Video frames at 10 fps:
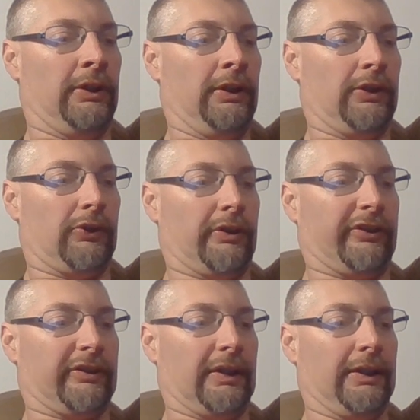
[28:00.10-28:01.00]
Your
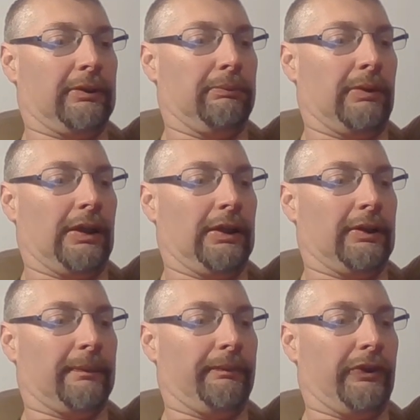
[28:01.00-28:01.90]
state may
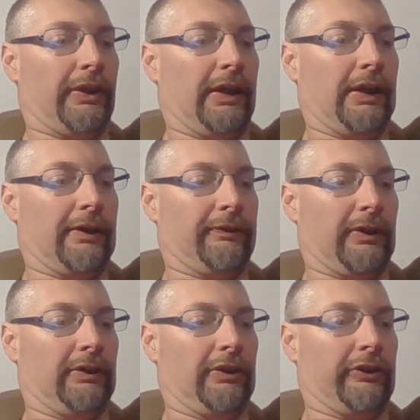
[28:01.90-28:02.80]
have
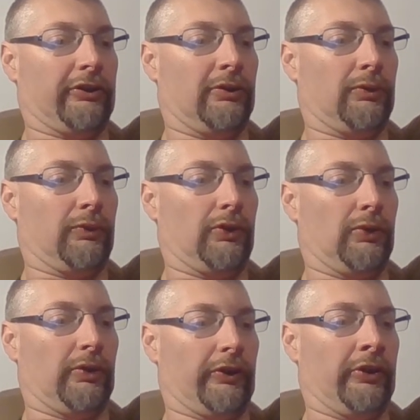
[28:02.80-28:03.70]
additional
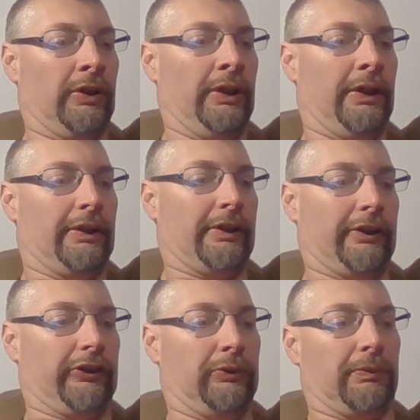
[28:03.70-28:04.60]
rules
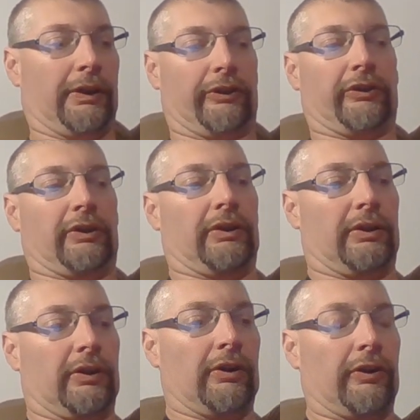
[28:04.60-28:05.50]
that you must
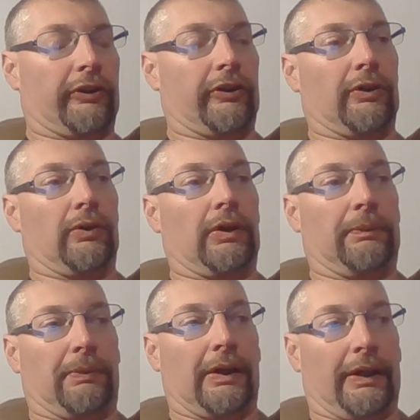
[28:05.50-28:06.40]
also
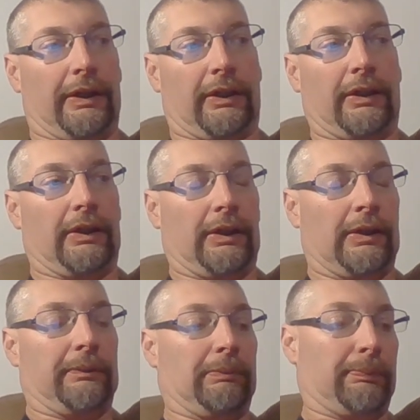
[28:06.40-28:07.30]
abide
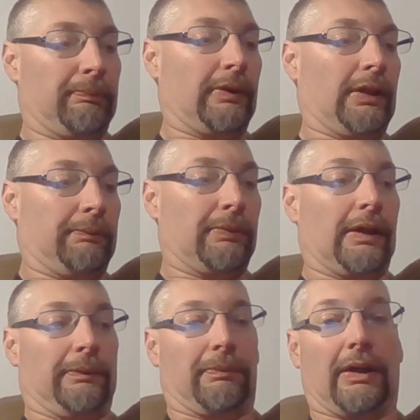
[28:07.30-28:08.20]

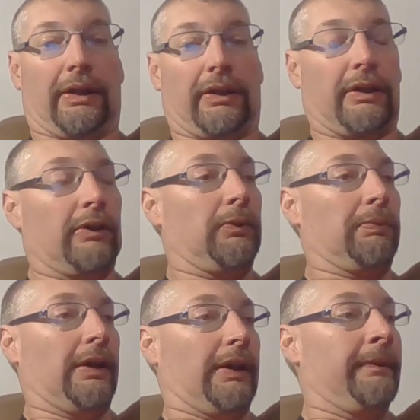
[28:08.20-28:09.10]
by and
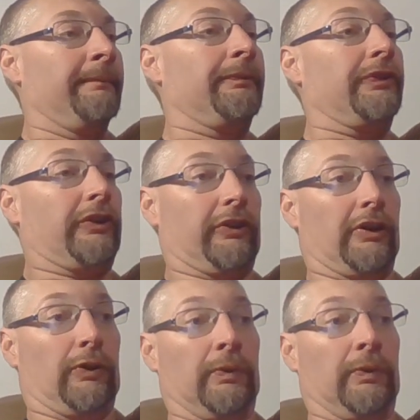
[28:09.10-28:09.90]
obey. So,